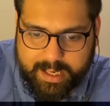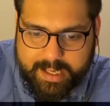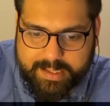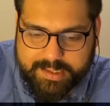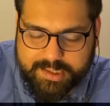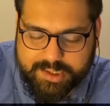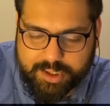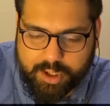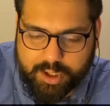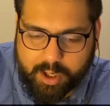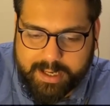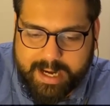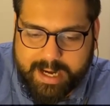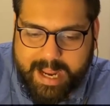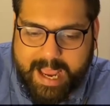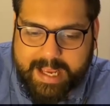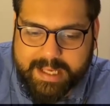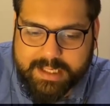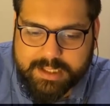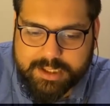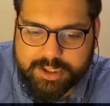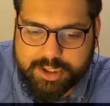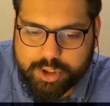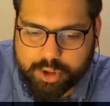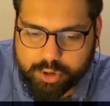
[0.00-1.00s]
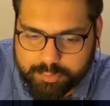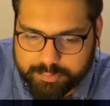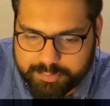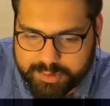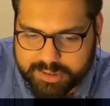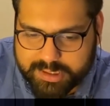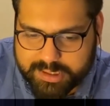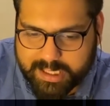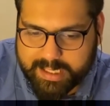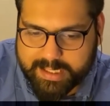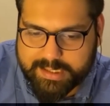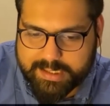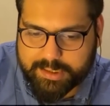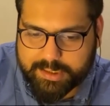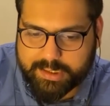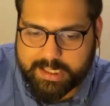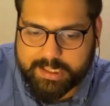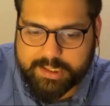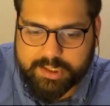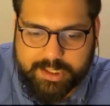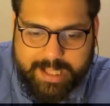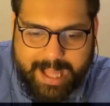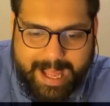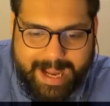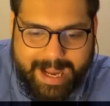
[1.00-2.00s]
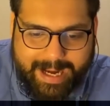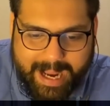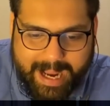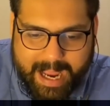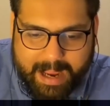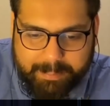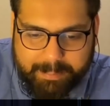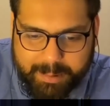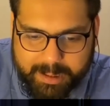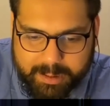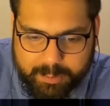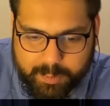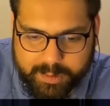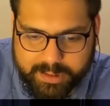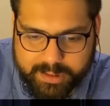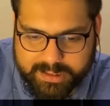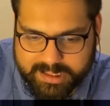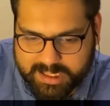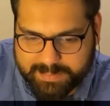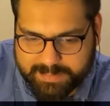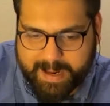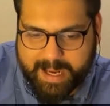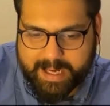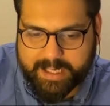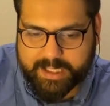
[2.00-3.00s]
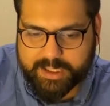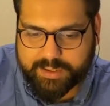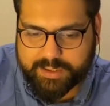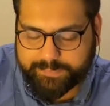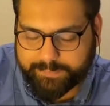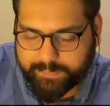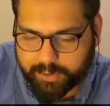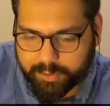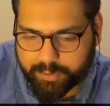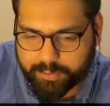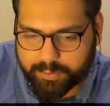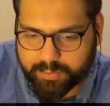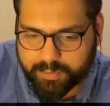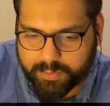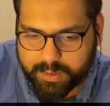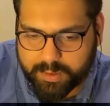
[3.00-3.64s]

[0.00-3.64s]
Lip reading: it's not as doomsday as you think. So that happened with the Spanish flu.